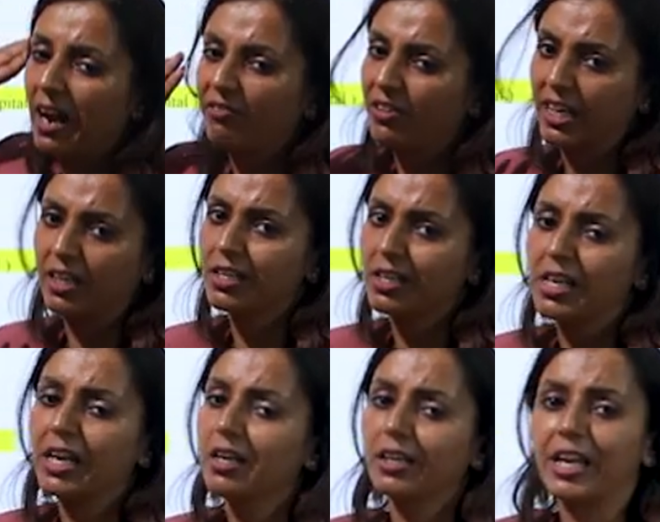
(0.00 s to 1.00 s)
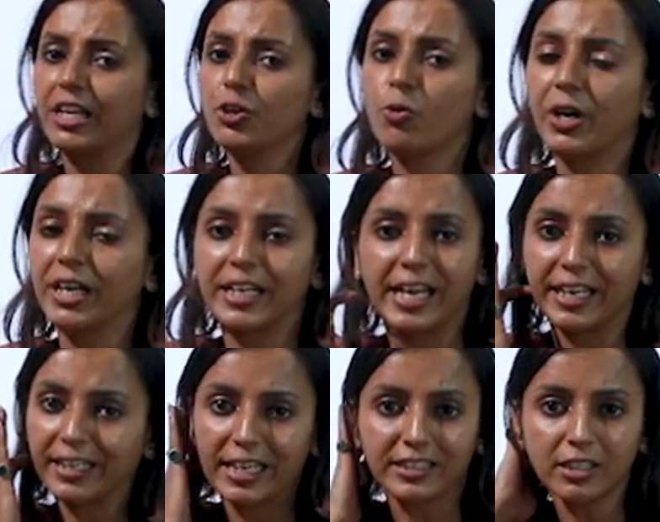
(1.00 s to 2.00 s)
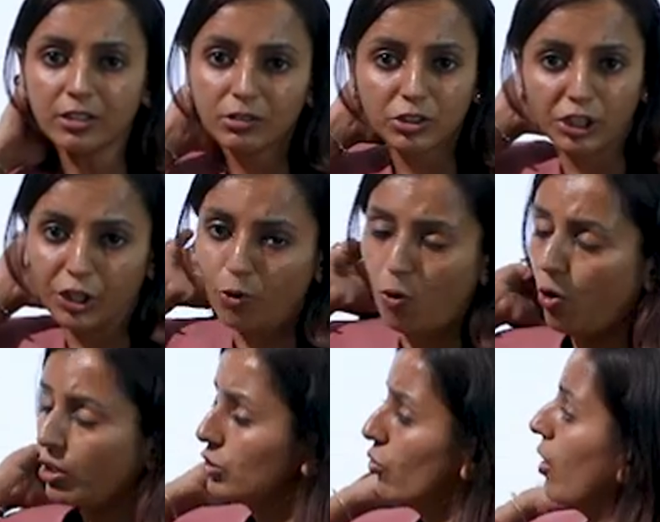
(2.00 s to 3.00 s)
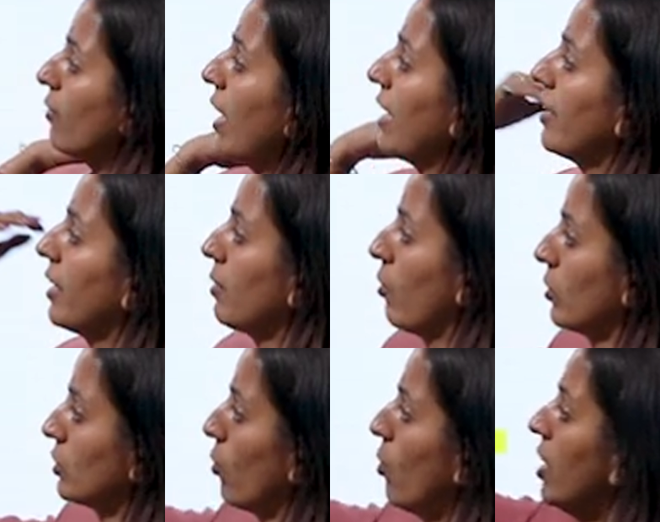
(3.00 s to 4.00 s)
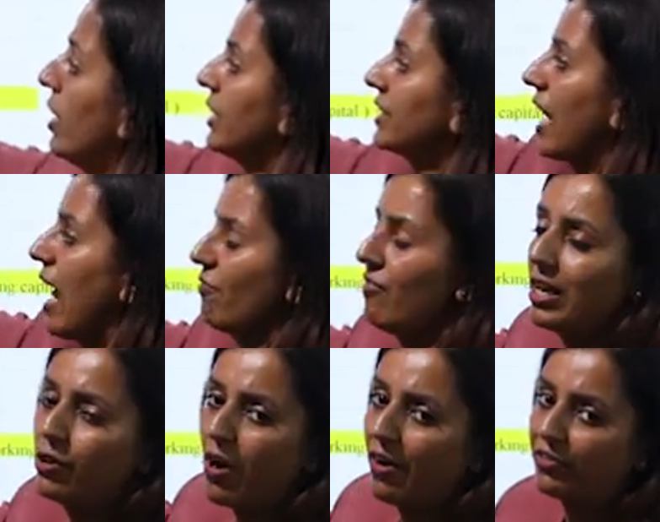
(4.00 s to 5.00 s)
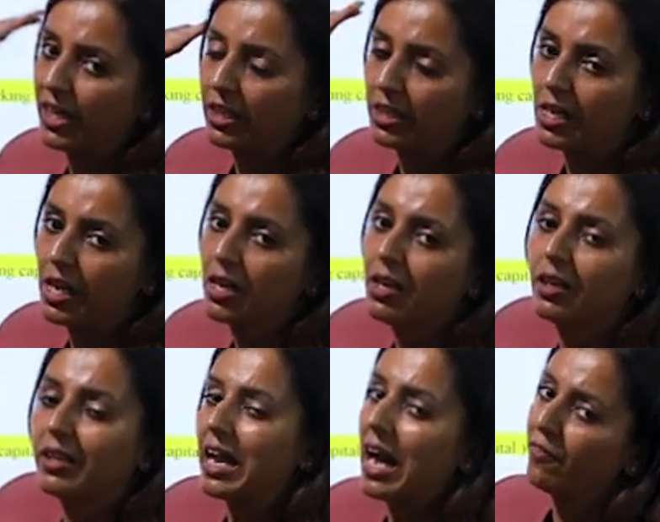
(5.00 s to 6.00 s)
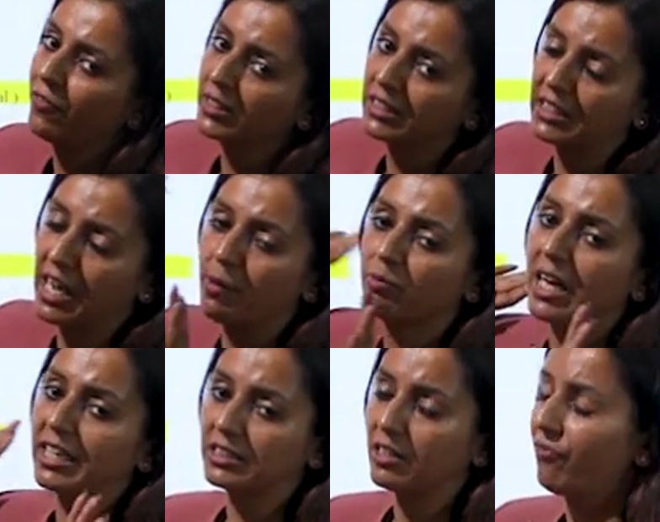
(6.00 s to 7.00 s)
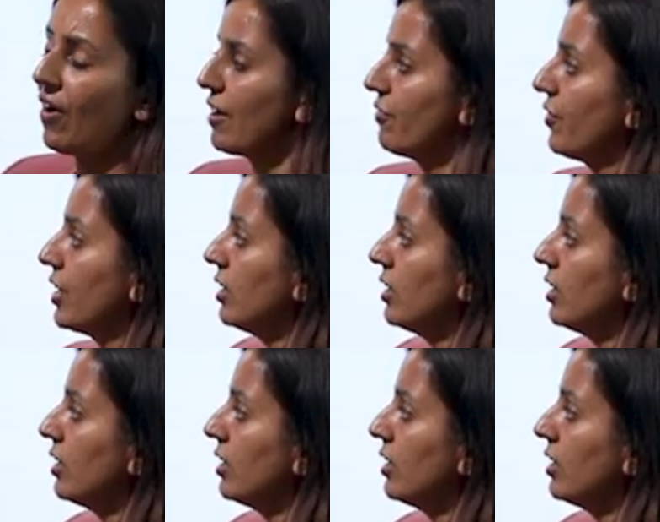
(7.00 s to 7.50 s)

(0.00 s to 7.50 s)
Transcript: have taken in here? Again, you can take it as a 0 also or 100 also. Scrap value I have taken in, life is same, that's a 5